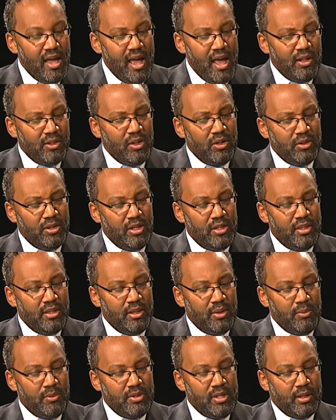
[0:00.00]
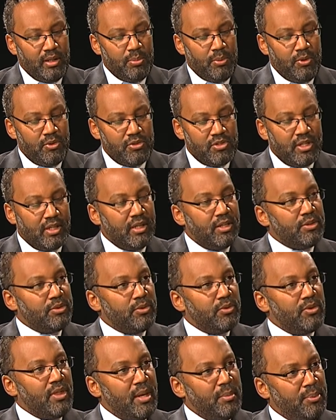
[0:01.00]
How long do you think it would take a person to get
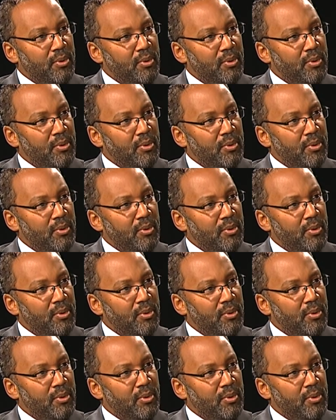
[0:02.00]
through that